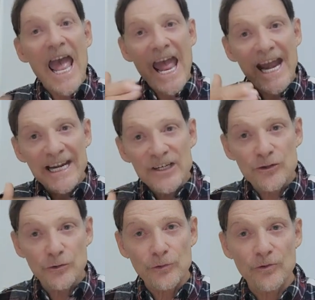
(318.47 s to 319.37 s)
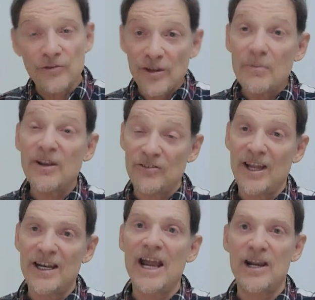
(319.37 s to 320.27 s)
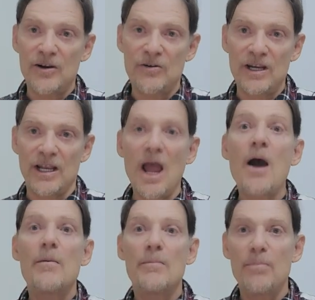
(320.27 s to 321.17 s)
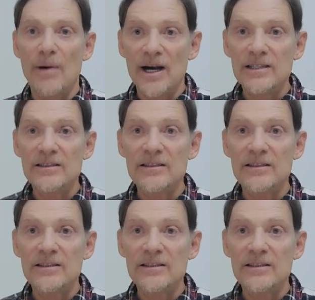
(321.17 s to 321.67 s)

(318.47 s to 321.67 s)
and to some extent I agree, but